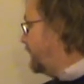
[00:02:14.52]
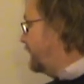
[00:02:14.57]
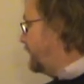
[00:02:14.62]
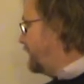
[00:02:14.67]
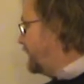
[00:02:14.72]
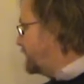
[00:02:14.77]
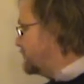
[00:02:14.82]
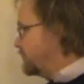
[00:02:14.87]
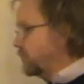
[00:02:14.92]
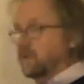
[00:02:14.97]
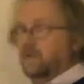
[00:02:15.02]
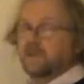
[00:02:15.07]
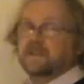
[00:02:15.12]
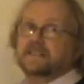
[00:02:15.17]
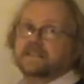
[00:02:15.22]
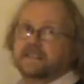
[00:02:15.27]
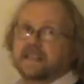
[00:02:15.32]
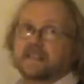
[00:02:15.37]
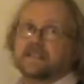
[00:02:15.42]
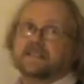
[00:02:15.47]
is all the
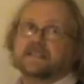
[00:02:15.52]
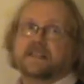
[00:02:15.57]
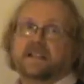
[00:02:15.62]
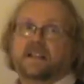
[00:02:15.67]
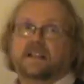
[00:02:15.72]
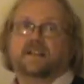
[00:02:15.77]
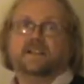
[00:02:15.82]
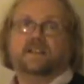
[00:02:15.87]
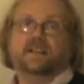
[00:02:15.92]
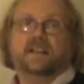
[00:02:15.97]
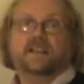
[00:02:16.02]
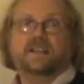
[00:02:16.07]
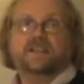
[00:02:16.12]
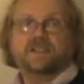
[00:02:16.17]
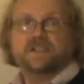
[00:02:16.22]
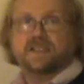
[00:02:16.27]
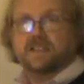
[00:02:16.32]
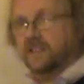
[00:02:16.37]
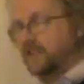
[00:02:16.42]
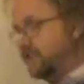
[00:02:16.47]
standard
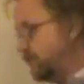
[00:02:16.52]
calculations that